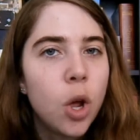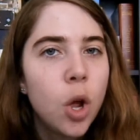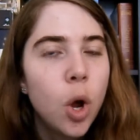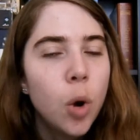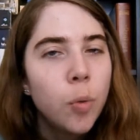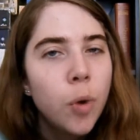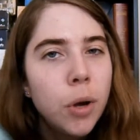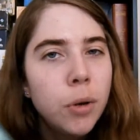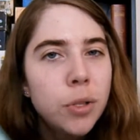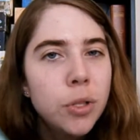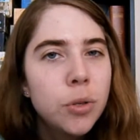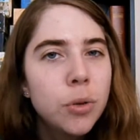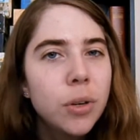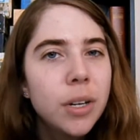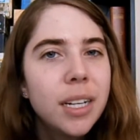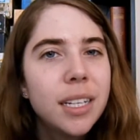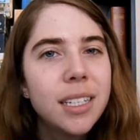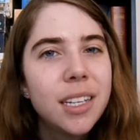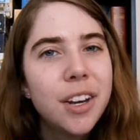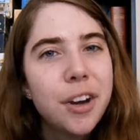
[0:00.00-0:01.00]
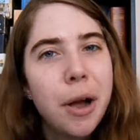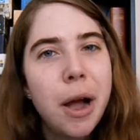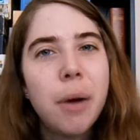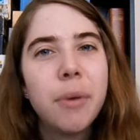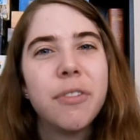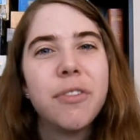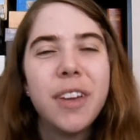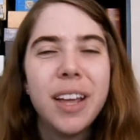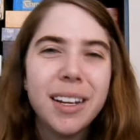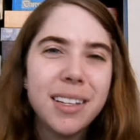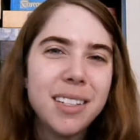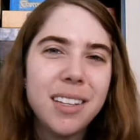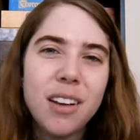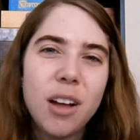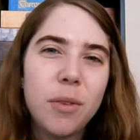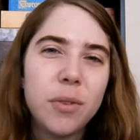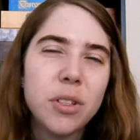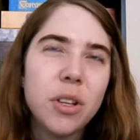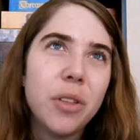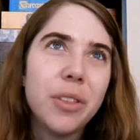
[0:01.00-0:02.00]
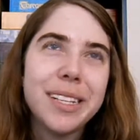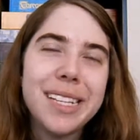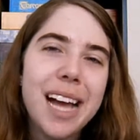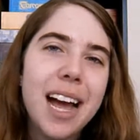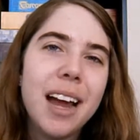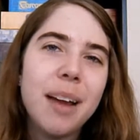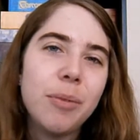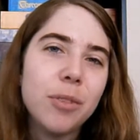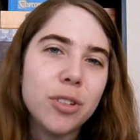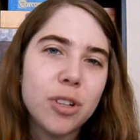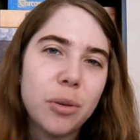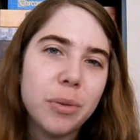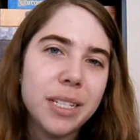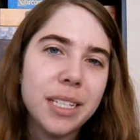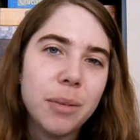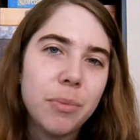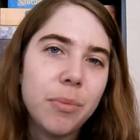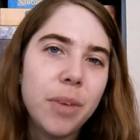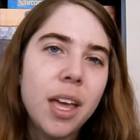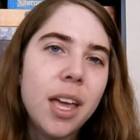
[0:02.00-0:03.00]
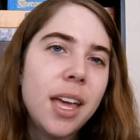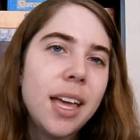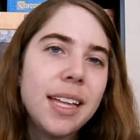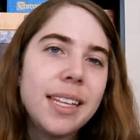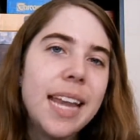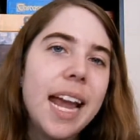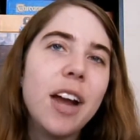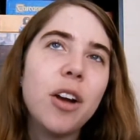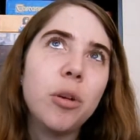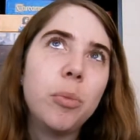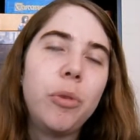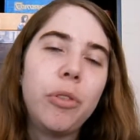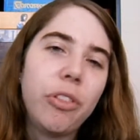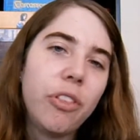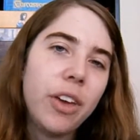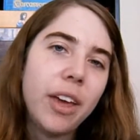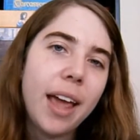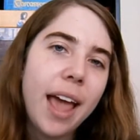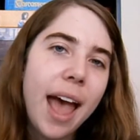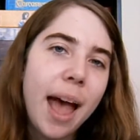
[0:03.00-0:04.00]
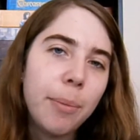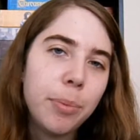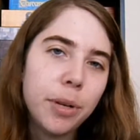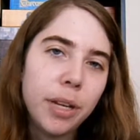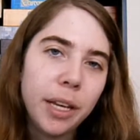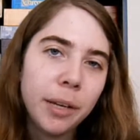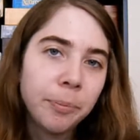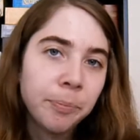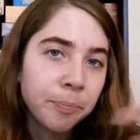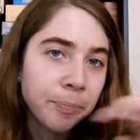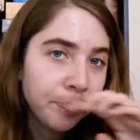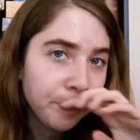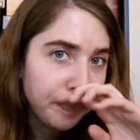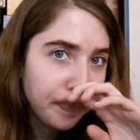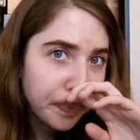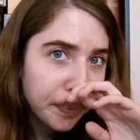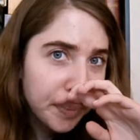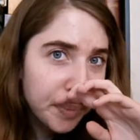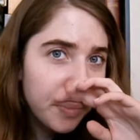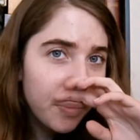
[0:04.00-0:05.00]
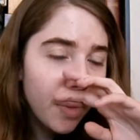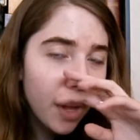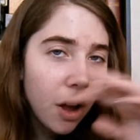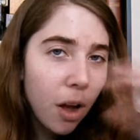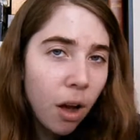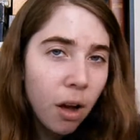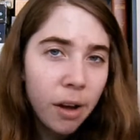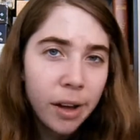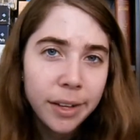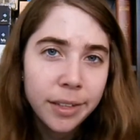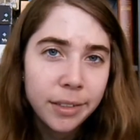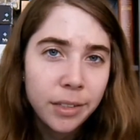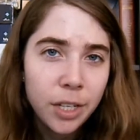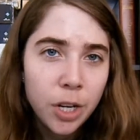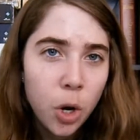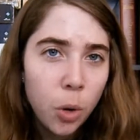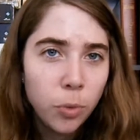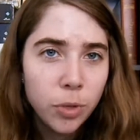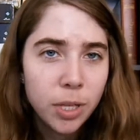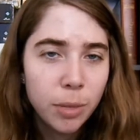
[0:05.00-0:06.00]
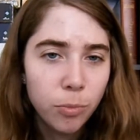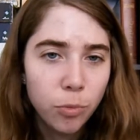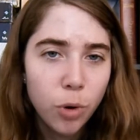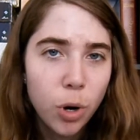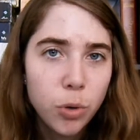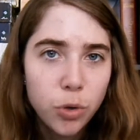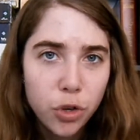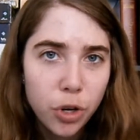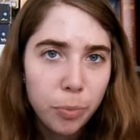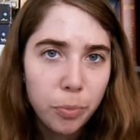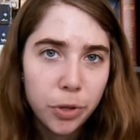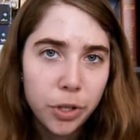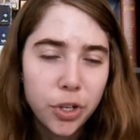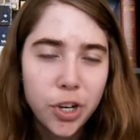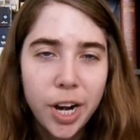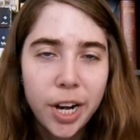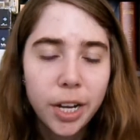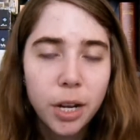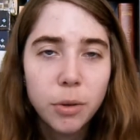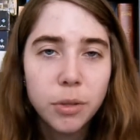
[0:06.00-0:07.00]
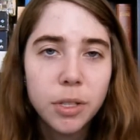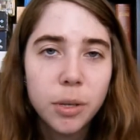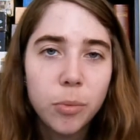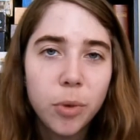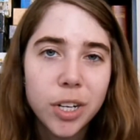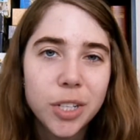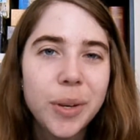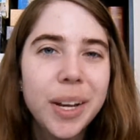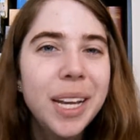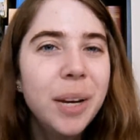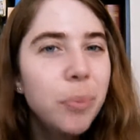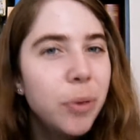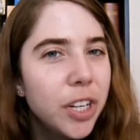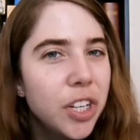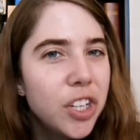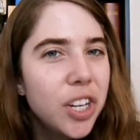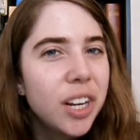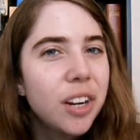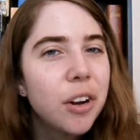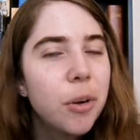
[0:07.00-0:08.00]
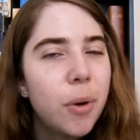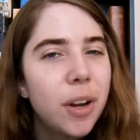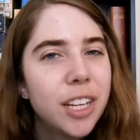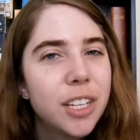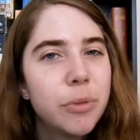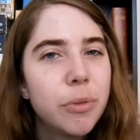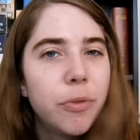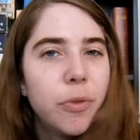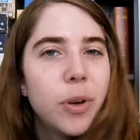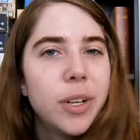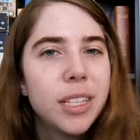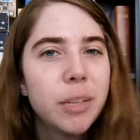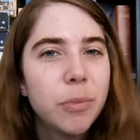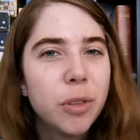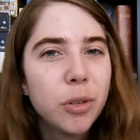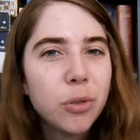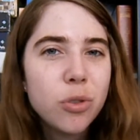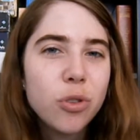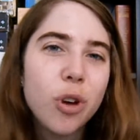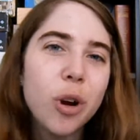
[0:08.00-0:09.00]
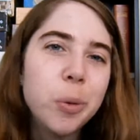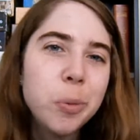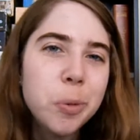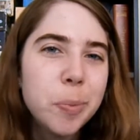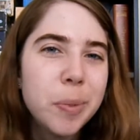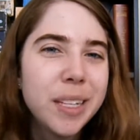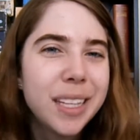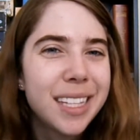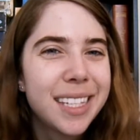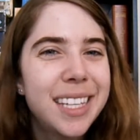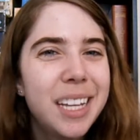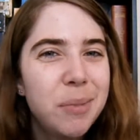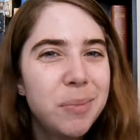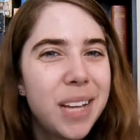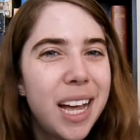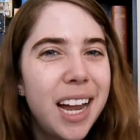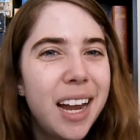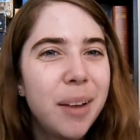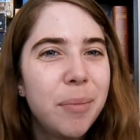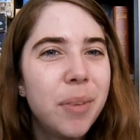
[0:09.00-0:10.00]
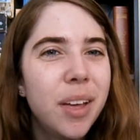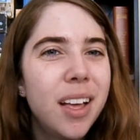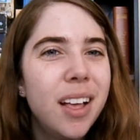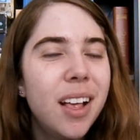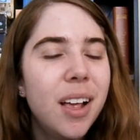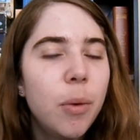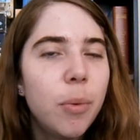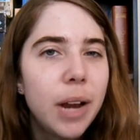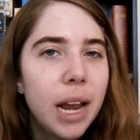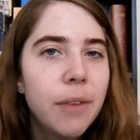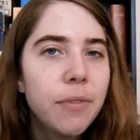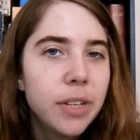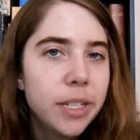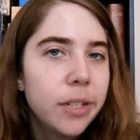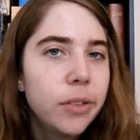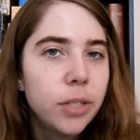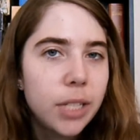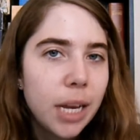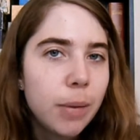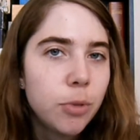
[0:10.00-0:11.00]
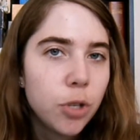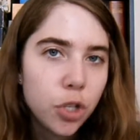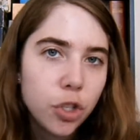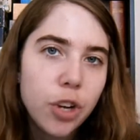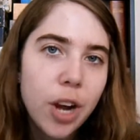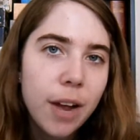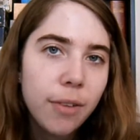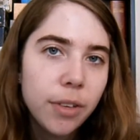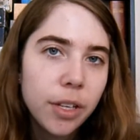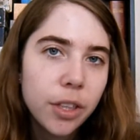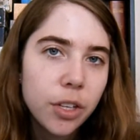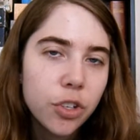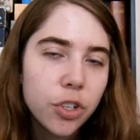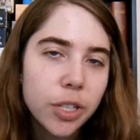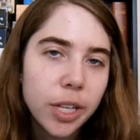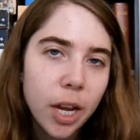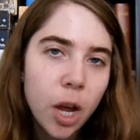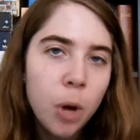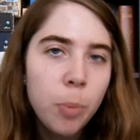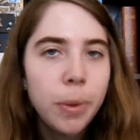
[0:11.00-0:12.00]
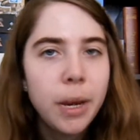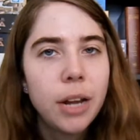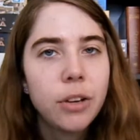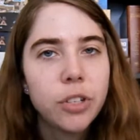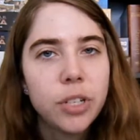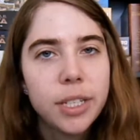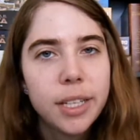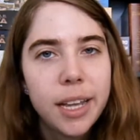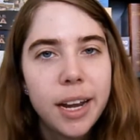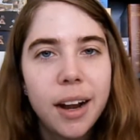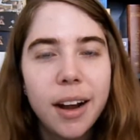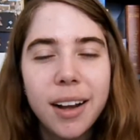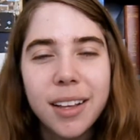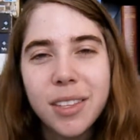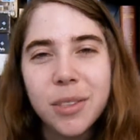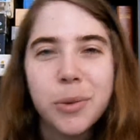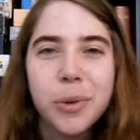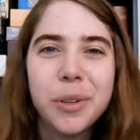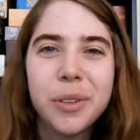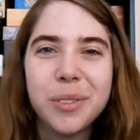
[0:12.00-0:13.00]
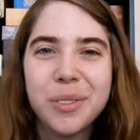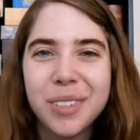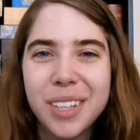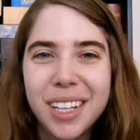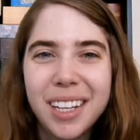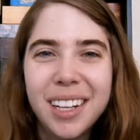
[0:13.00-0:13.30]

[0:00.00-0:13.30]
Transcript: road stories, and you know how in fantasy novels all the time there's always some terrible thing happening on, some road trip when they're trying to go somewhere. So I can appreciate her wanting to avoid some of those tropes, but at the same time, when every single time she's traveling they're just oh, and now she's there, it's sort of,